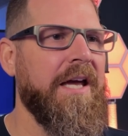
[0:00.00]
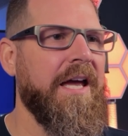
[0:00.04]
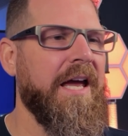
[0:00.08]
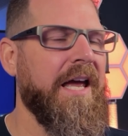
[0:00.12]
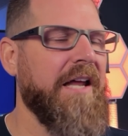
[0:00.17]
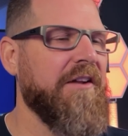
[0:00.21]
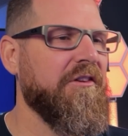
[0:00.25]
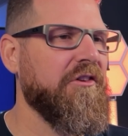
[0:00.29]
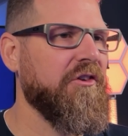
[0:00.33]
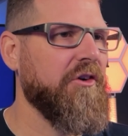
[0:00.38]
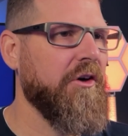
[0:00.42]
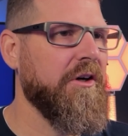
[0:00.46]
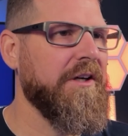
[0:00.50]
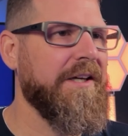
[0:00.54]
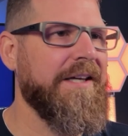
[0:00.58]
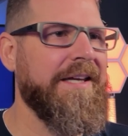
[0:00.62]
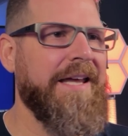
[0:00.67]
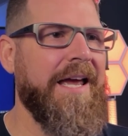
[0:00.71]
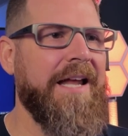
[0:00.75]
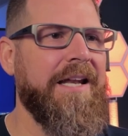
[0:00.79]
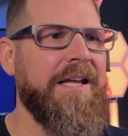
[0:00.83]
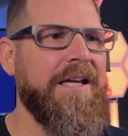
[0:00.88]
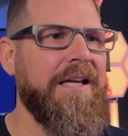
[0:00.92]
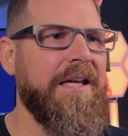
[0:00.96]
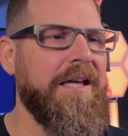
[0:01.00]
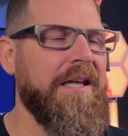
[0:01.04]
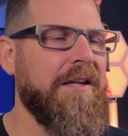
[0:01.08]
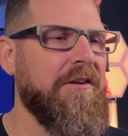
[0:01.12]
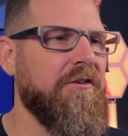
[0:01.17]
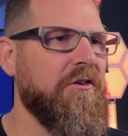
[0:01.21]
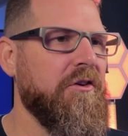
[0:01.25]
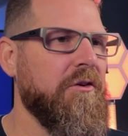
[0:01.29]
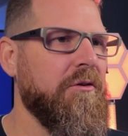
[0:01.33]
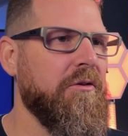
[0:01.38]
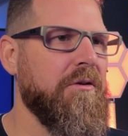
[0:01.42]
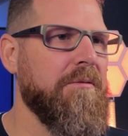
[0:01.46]
and start getting
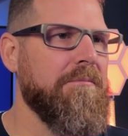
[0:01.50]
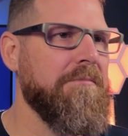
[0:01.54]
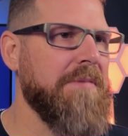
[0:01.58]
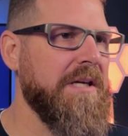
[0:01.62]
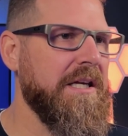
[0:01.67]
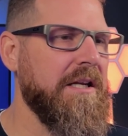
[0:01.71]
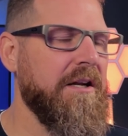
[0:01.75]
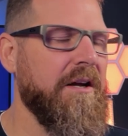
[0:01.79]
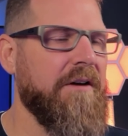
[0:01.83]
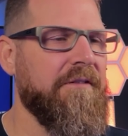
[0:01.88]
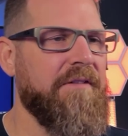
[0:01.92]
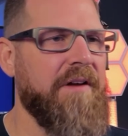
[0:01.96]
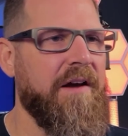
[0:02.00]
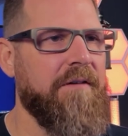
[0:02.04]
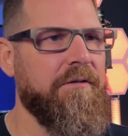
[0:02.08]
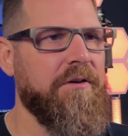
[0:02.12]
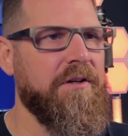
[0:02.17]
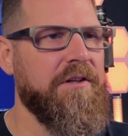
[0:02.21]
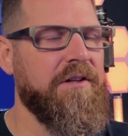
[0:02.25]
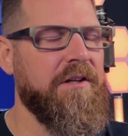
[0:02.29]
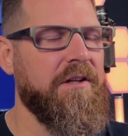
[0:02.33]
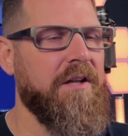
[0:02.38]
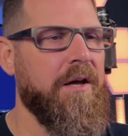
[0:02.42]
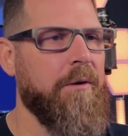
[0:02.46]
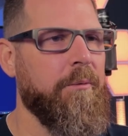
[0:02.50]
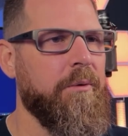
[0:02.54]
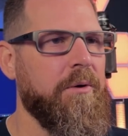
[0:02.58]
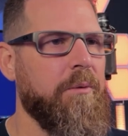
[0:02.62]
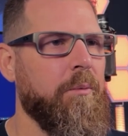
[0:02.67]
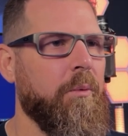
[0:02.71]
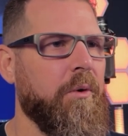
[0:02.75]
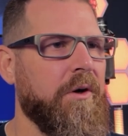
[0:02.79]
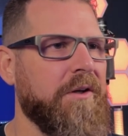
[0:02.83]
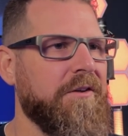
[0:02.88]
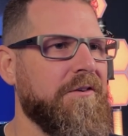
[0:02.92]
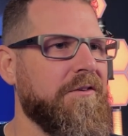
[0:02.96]
into the meat of everything that we
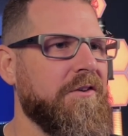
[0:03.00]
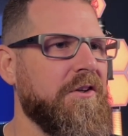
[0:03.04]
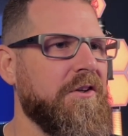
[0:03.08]
want